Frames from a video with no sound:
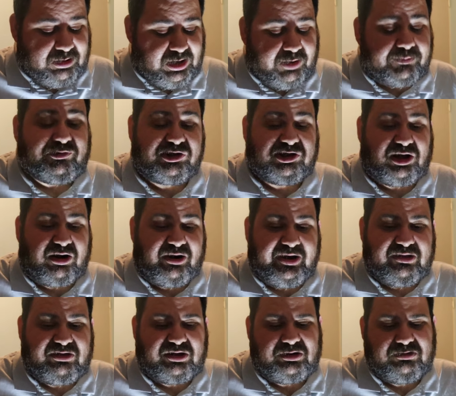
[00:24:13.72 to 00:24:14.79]
I'm
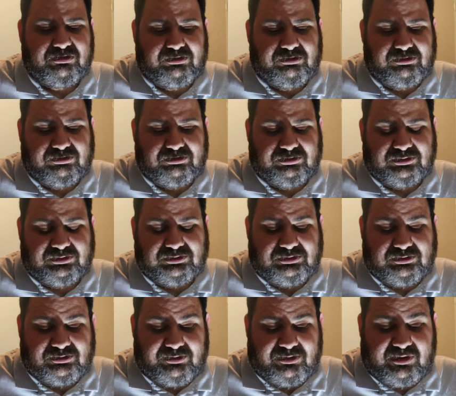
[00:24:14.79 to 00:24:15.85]
sorry that
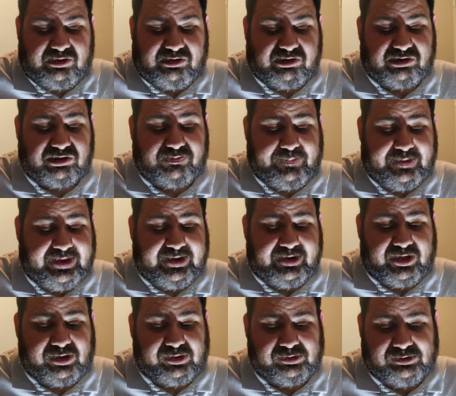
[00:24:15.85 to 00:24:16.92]
this has been
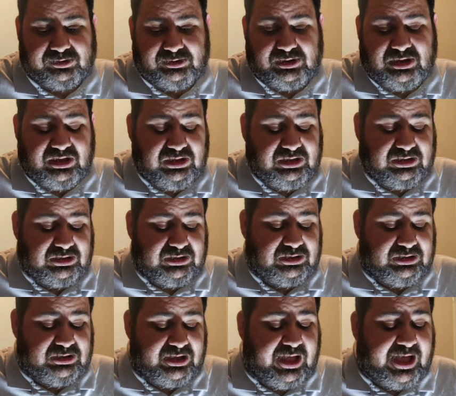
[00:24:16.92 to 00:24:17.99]
a
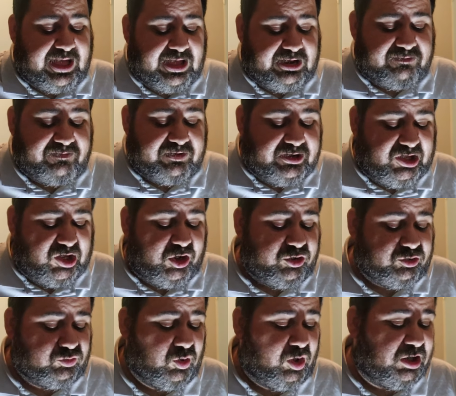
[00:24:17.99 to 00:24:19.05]
hard video
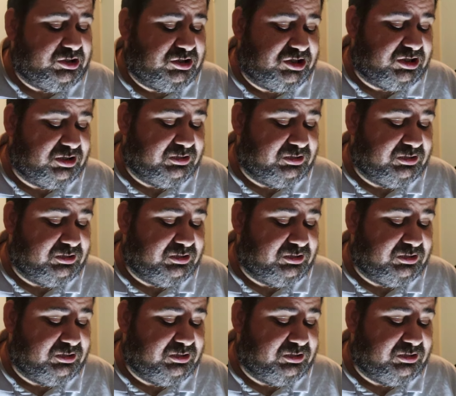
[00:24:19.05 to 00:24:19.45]
to watch.